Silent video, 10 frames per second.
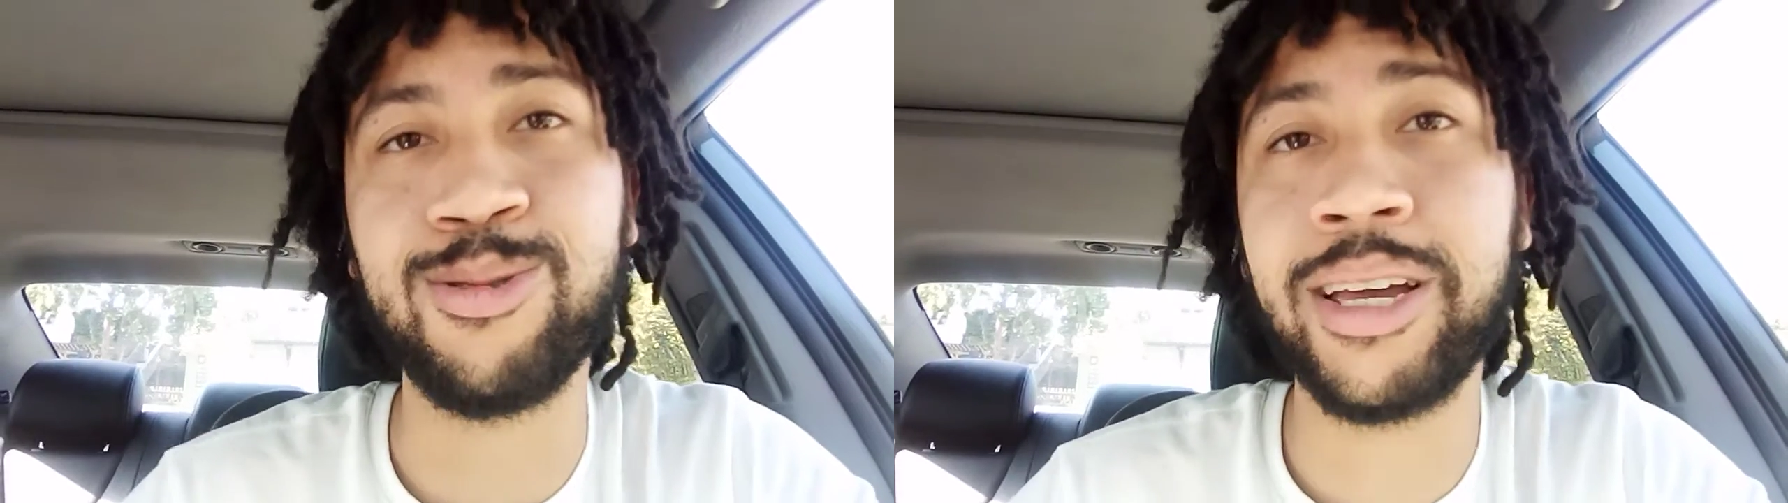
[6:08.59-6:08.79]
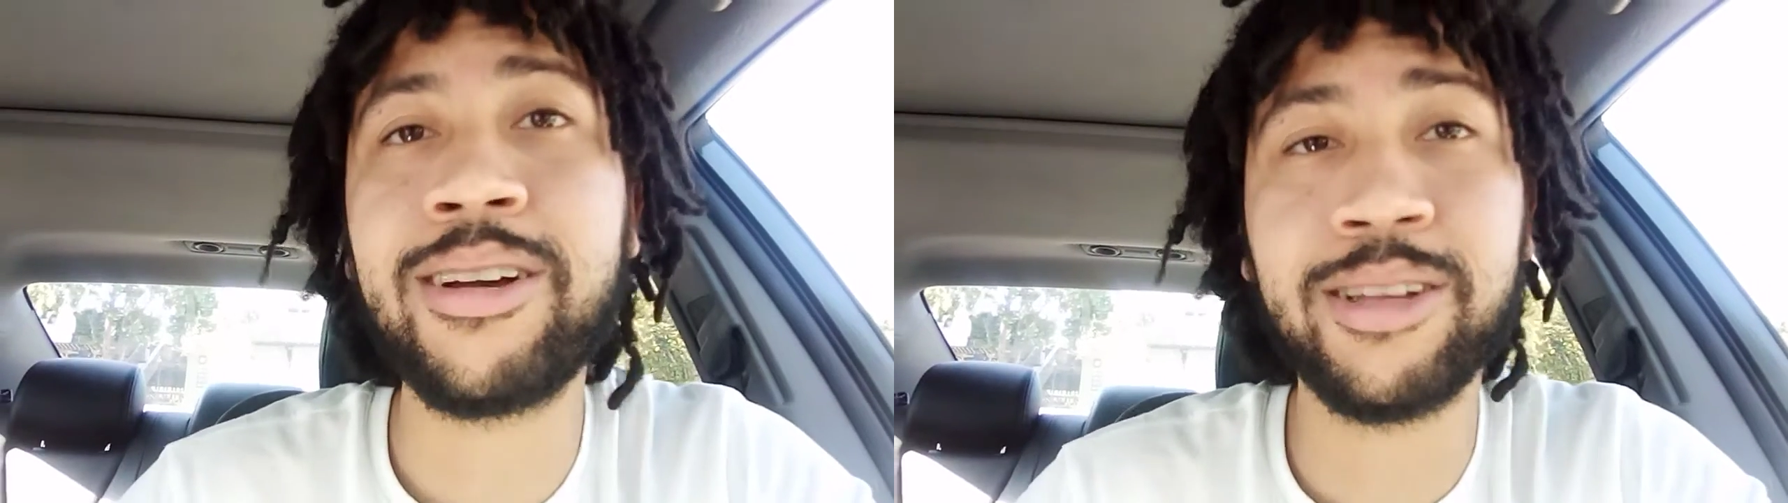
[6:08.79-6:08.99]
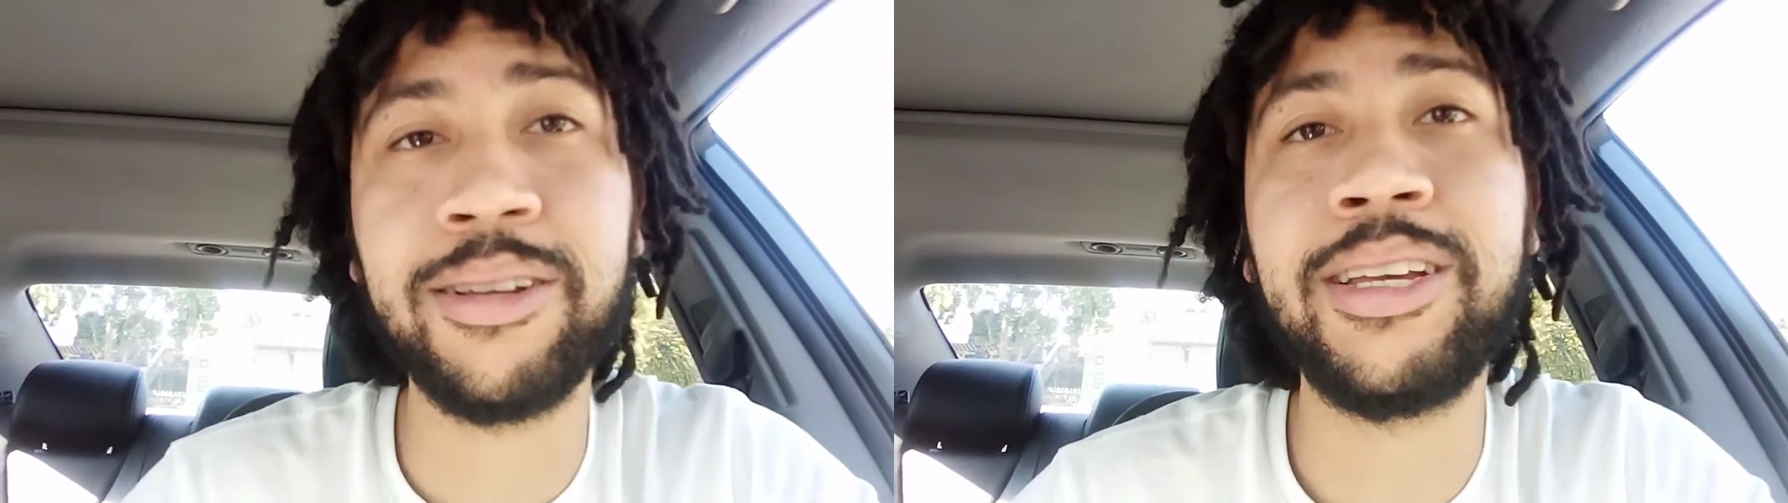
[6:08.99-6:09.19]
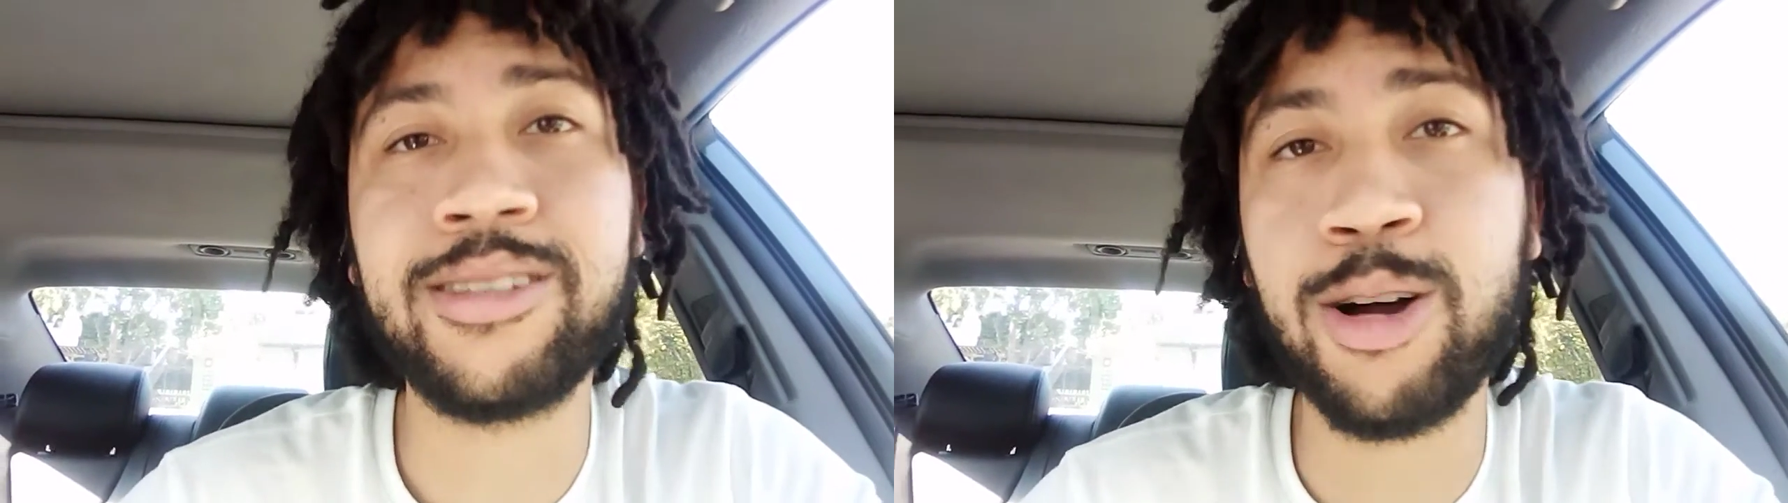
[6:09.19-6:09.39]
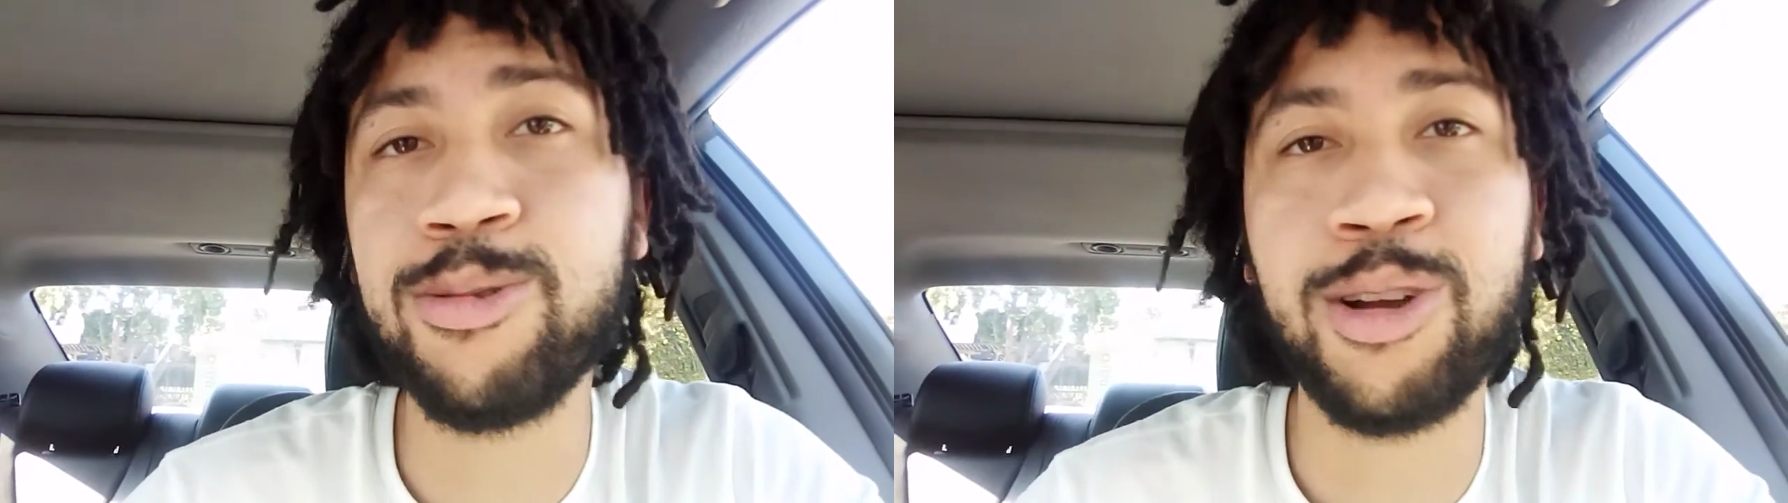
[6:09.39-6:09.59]
They clearly
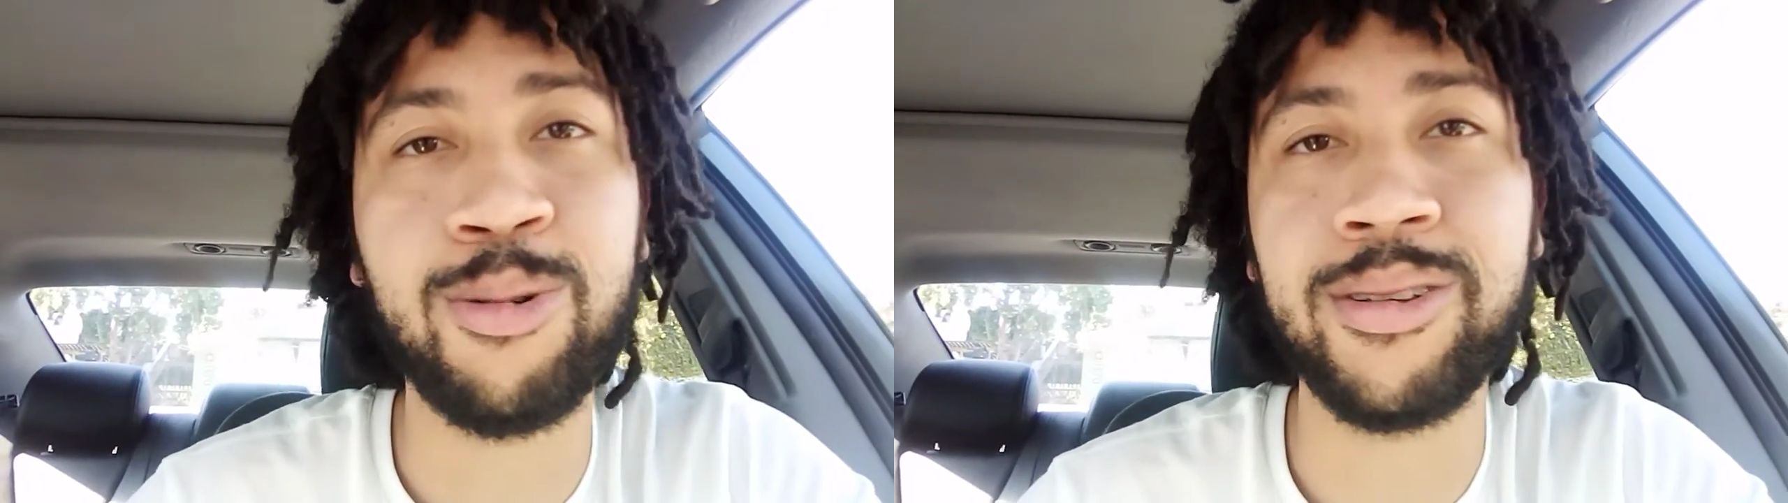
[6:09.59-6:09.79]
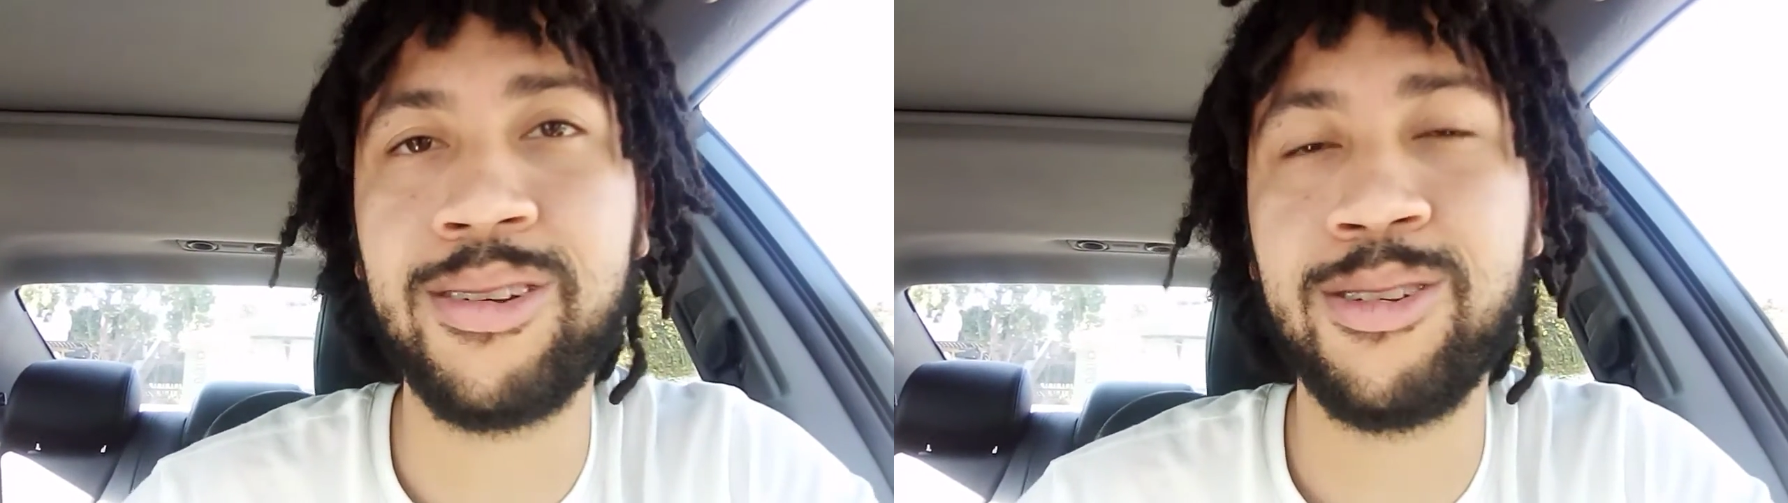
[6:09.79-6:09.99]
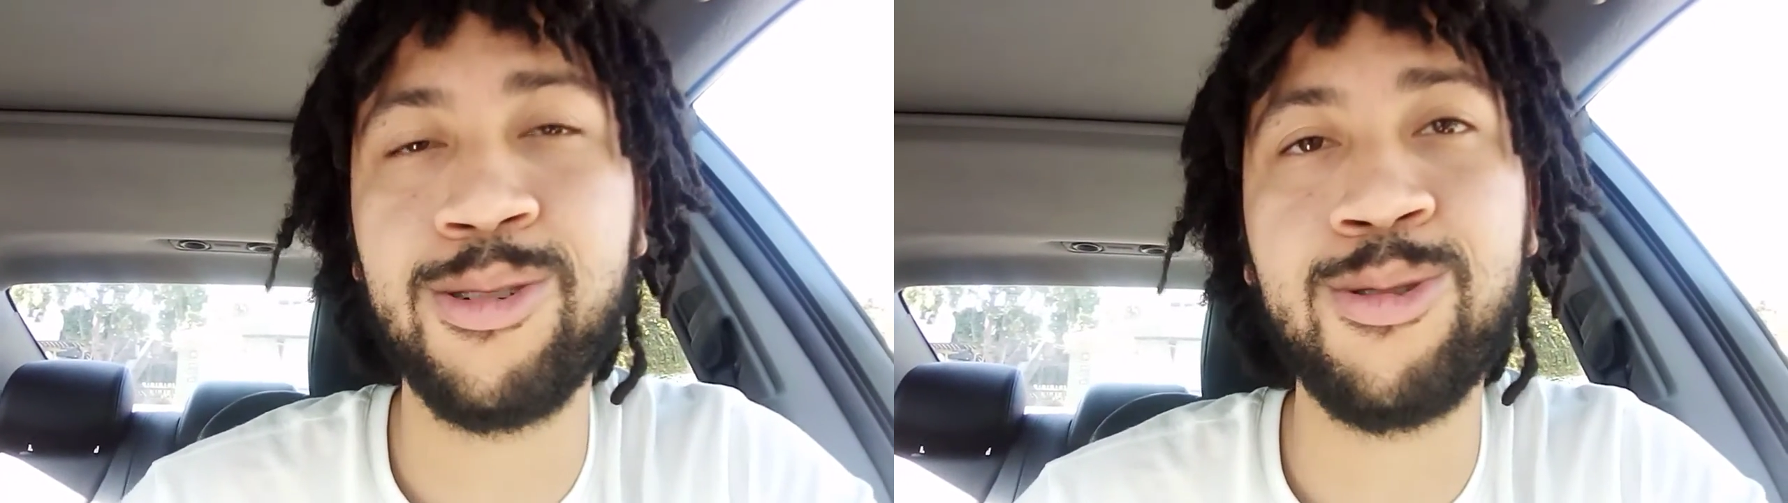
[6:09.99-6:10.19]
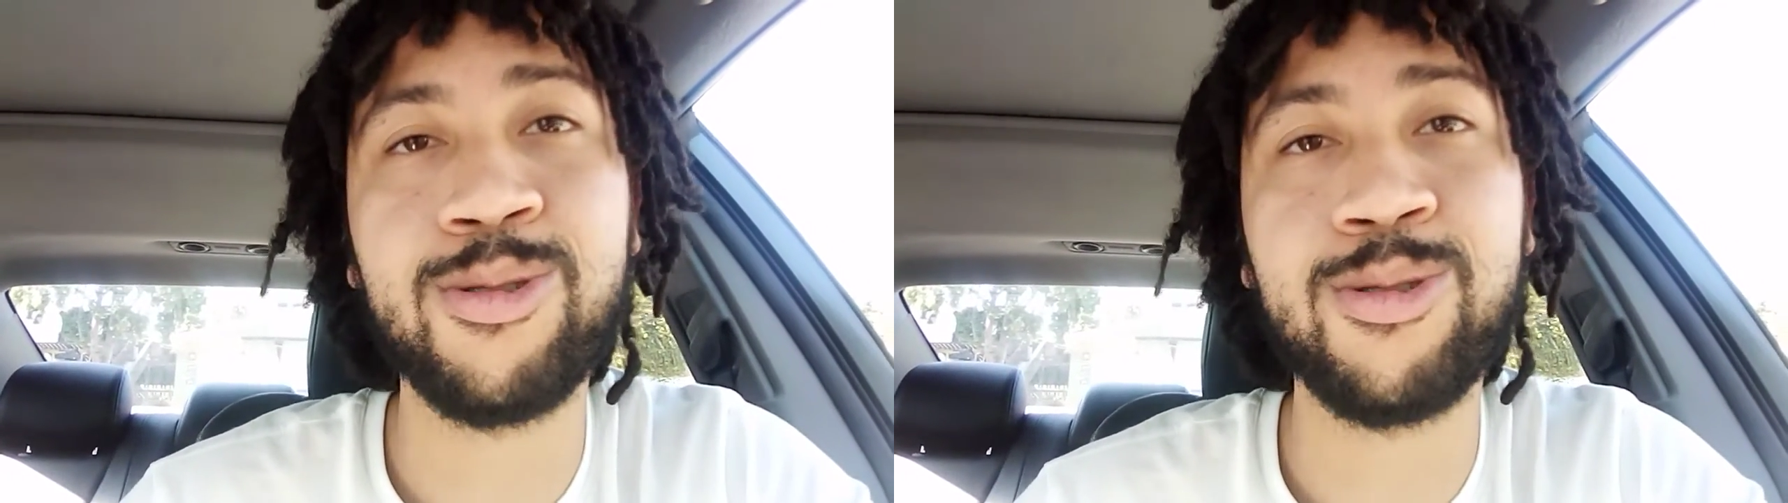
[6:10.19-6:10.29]
don't know what to do,